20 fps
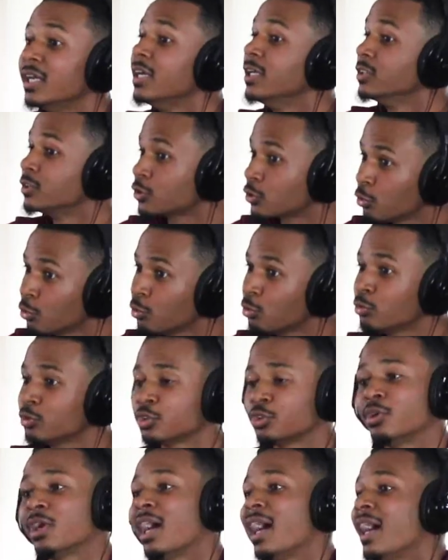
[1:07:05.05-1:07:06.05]
in school
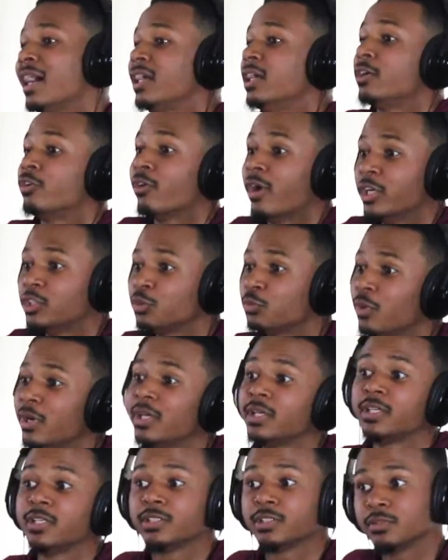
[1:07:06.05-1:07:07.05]
so that I could
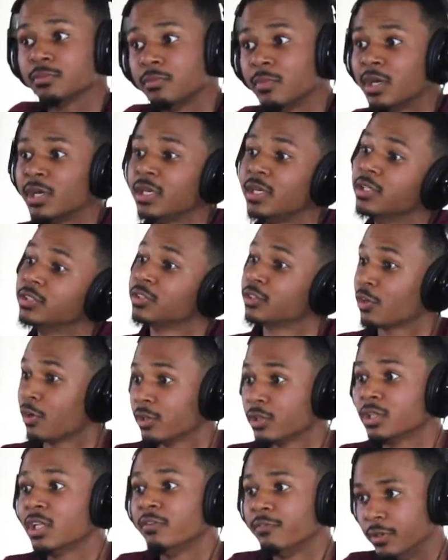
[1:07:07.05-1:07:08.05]
graduate, get some money, and
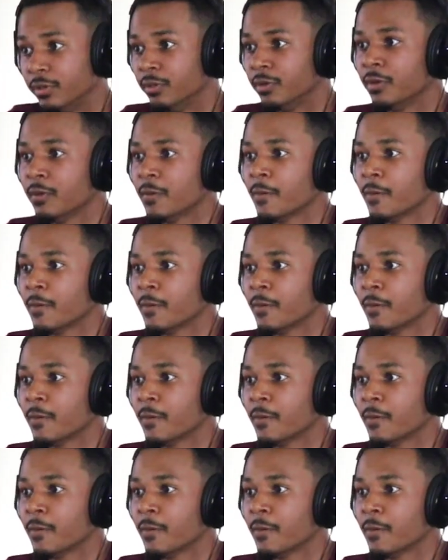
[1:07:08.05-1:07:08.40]
start living.